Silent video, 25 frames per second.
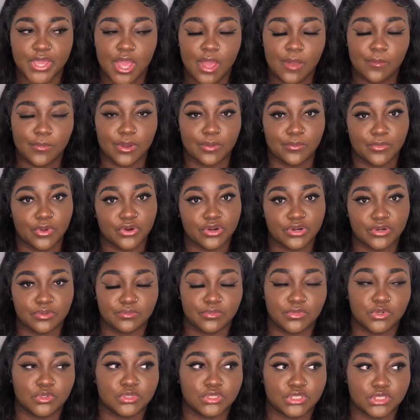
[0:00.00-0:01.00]
Or
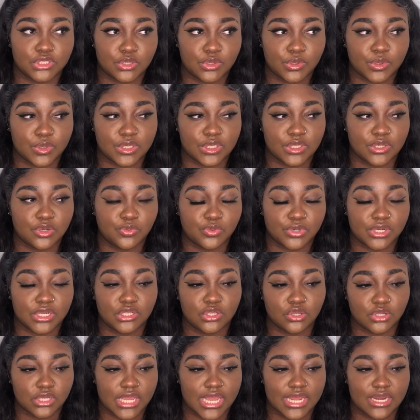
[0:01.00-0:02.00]
also, want to
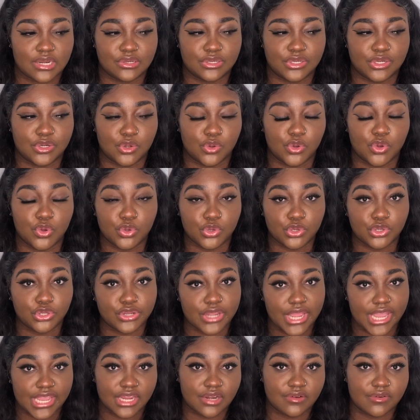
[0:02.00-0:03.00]
look at, who you're
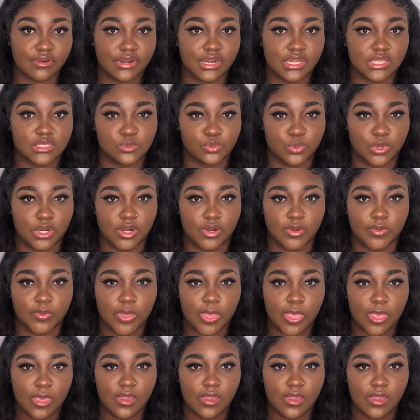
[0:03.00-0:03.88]
hanging around as well.